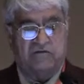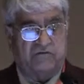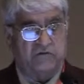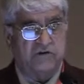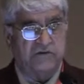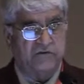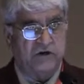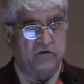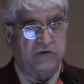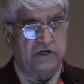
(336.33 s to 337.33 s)
Of course, we
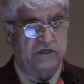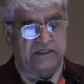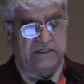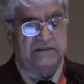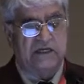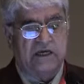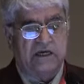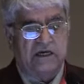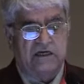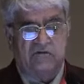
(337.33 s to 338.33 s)
know what it does
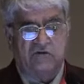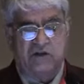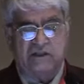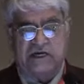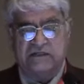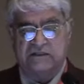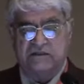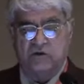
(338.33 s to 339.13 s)
in nephrolithiasis.